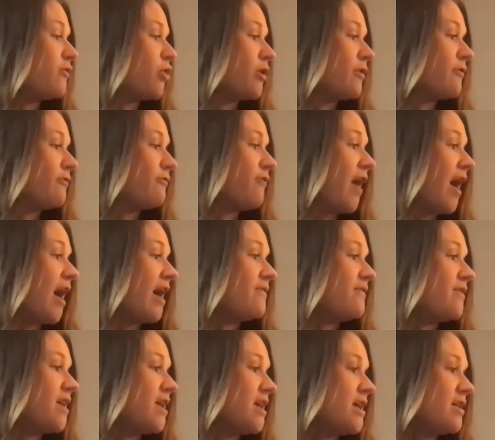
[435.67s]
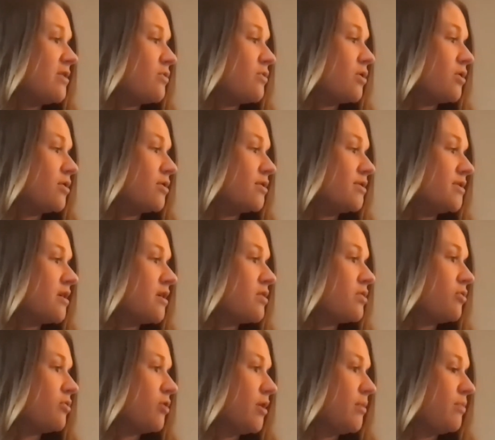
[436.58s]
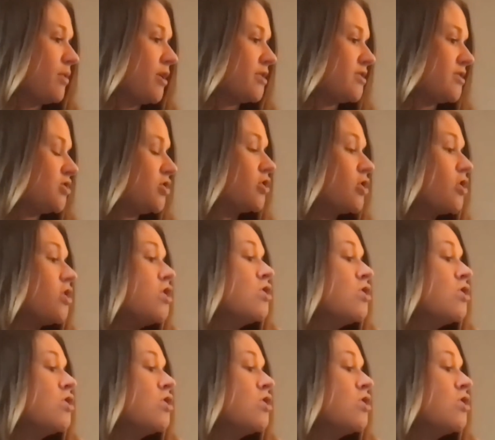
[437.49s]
or 5 equals 3 plus 2.